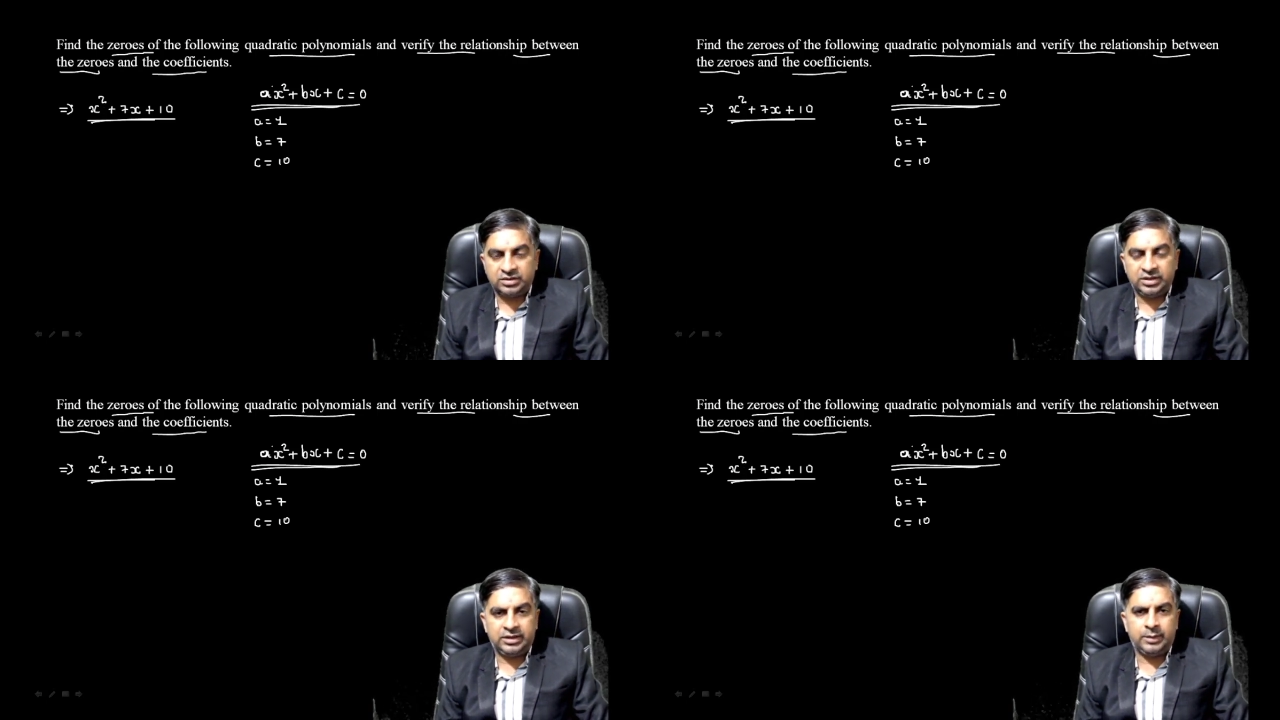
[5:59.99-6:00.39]

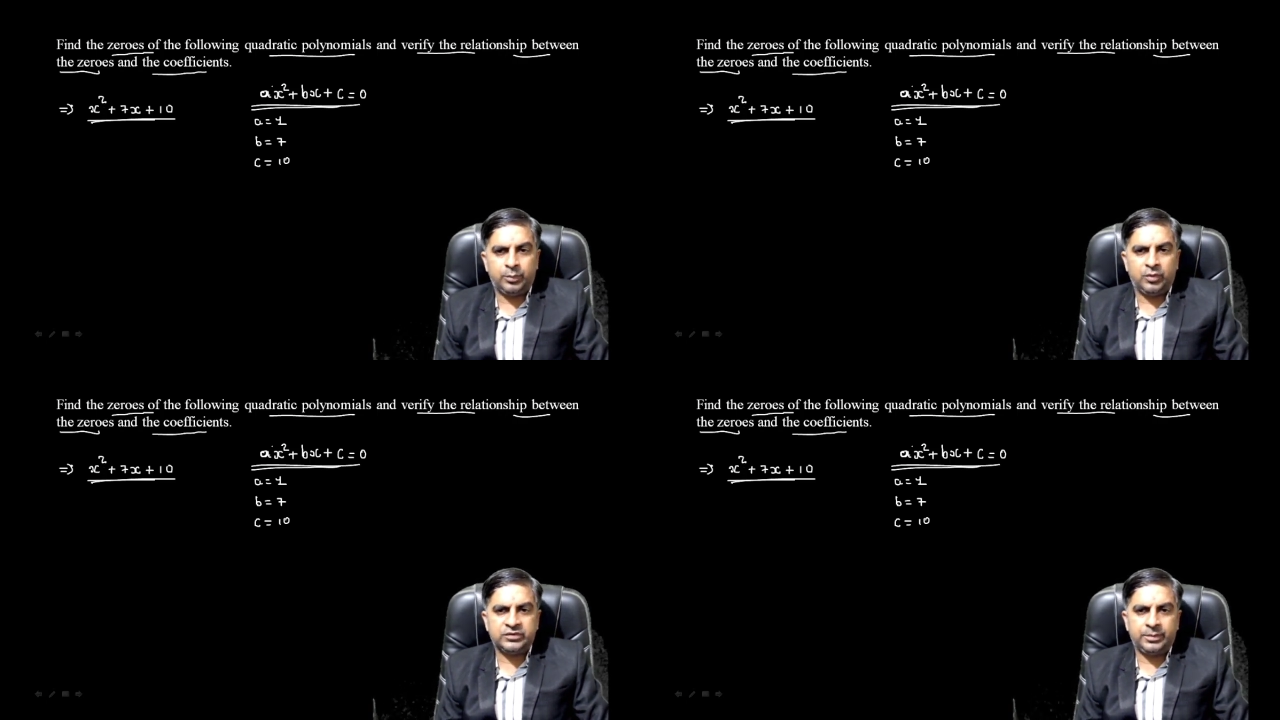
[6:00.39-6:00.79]
That type
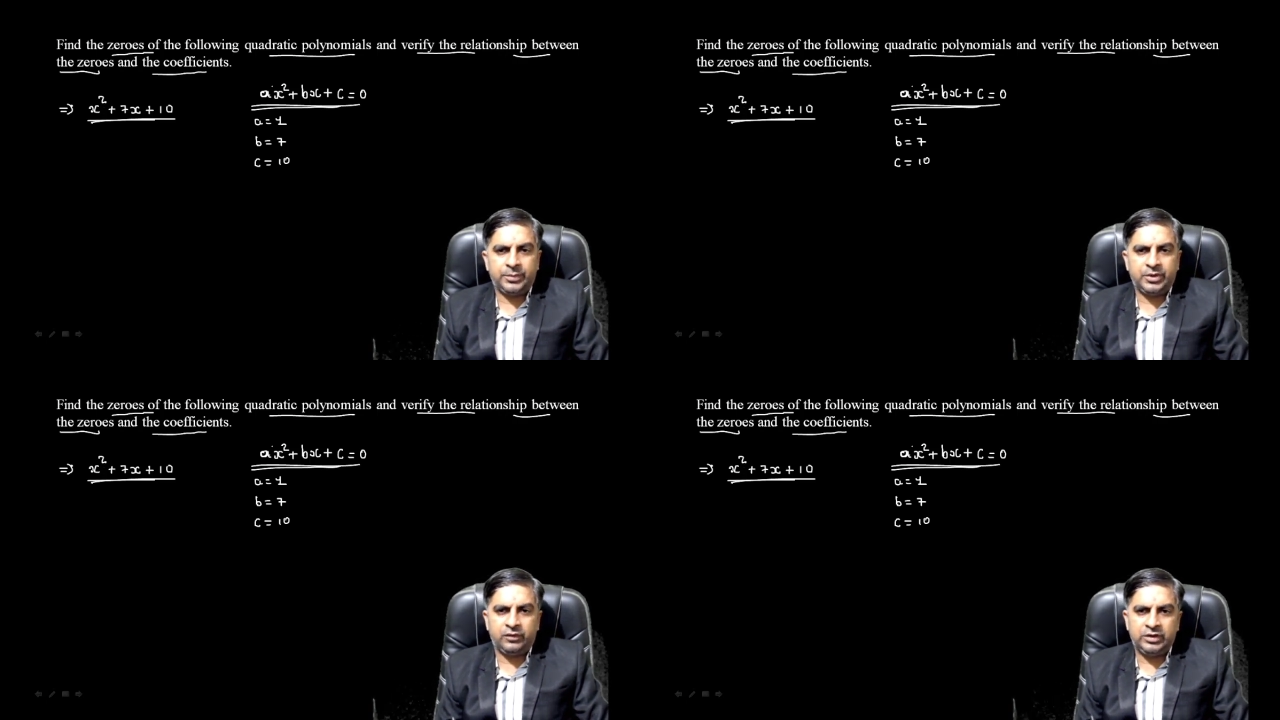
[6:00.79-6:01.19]
of
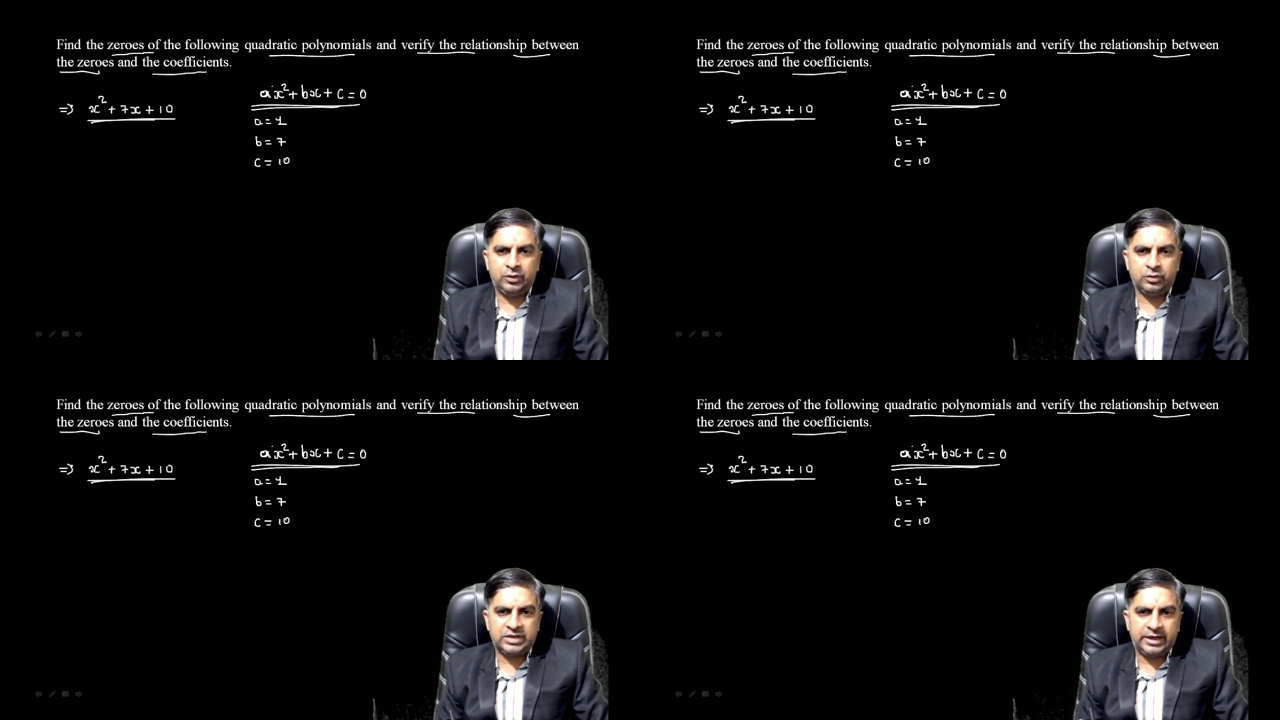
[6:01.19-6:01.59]
separate
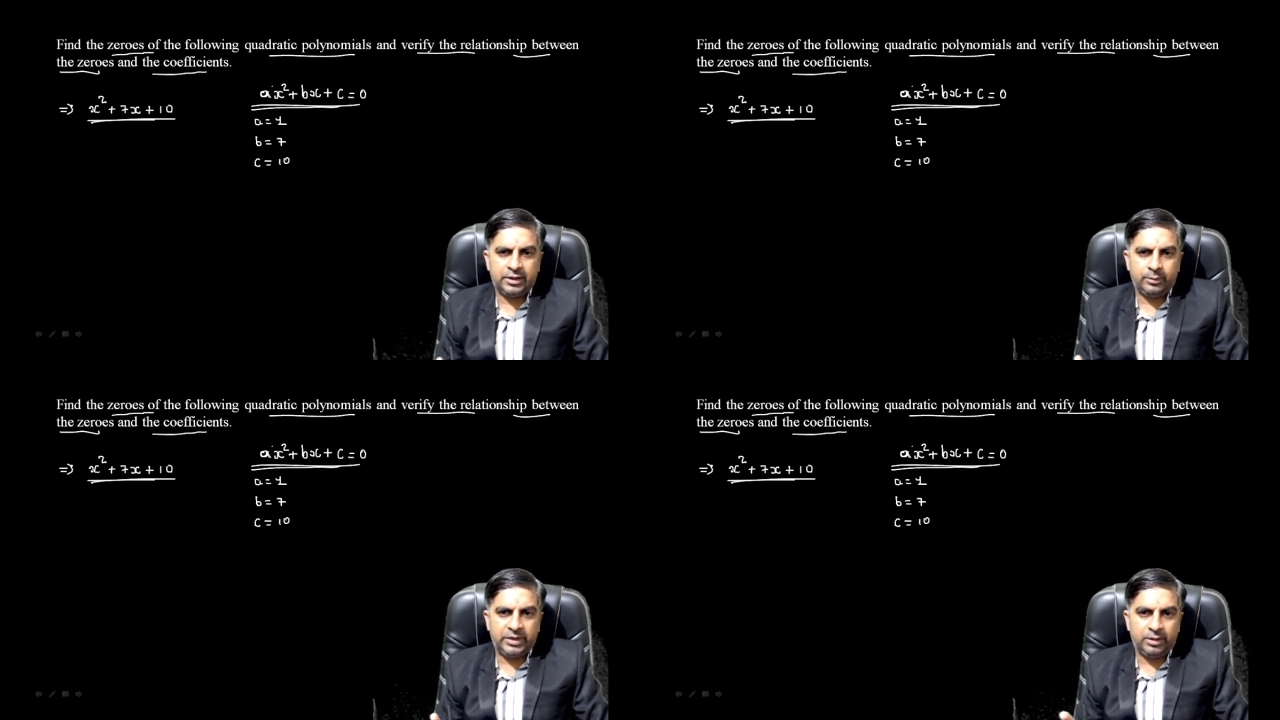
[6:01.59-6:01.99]
videos I
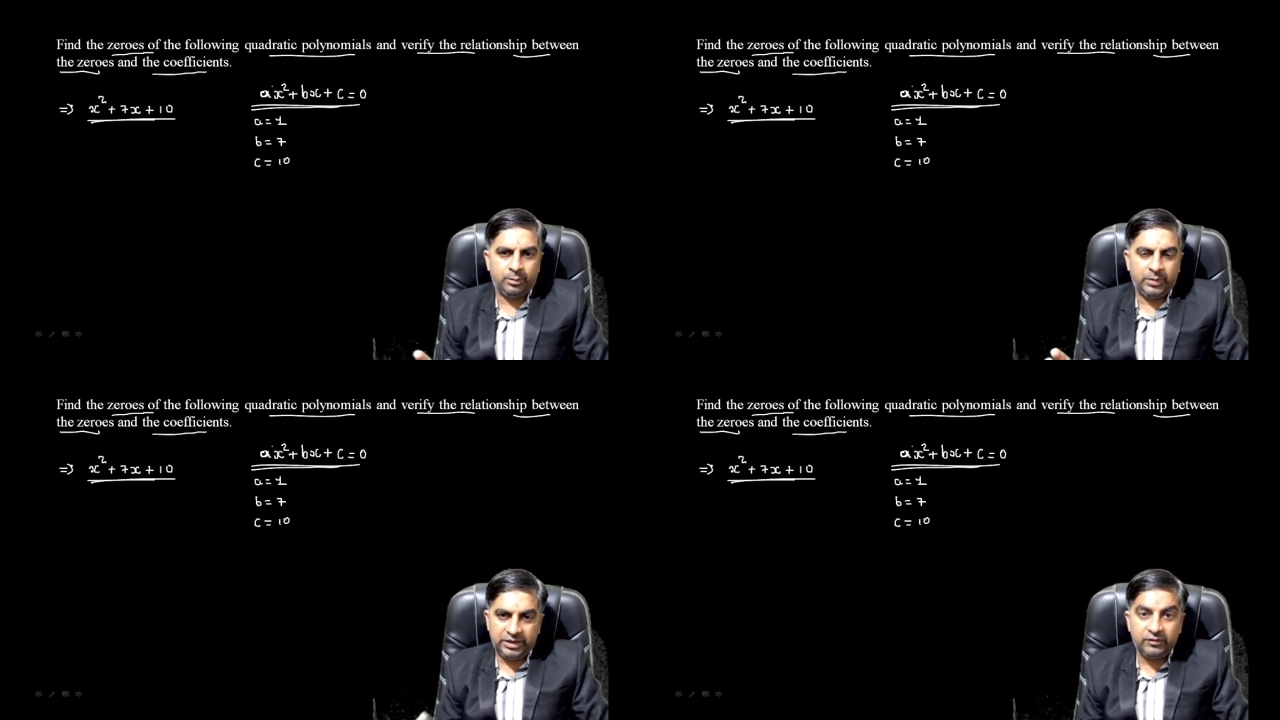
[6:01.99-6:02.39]
had made
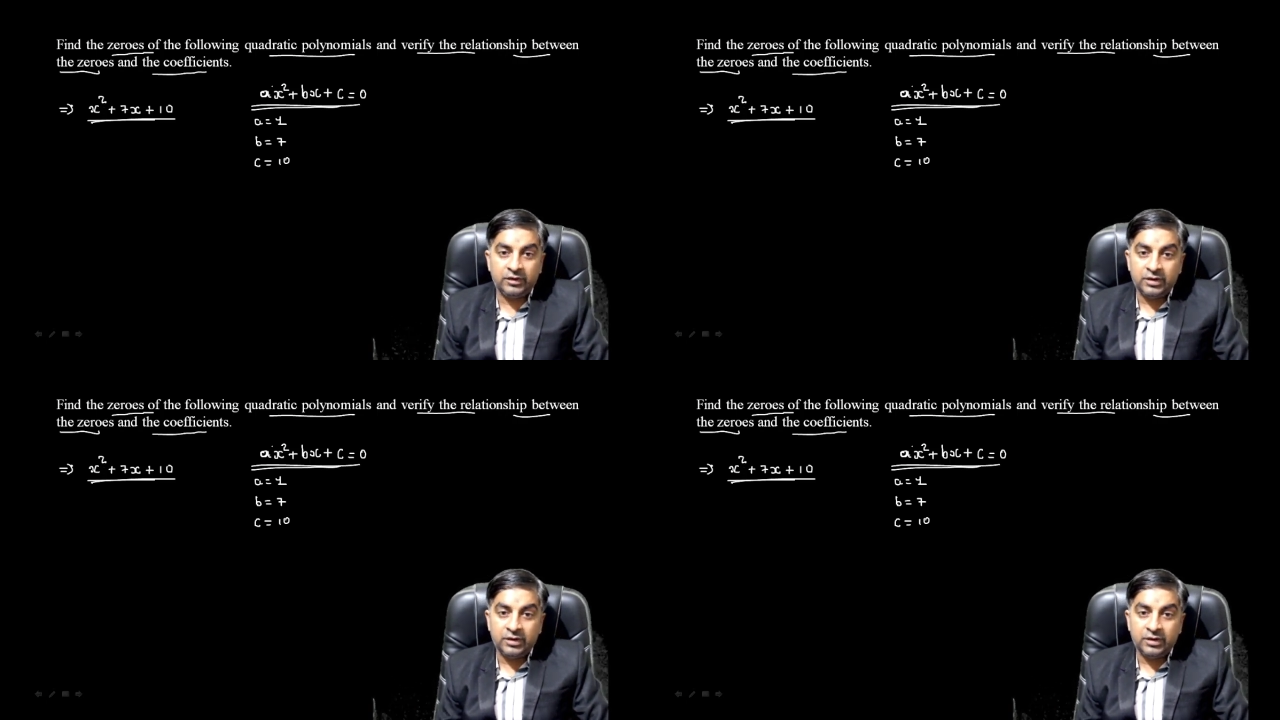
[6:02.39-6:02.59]
many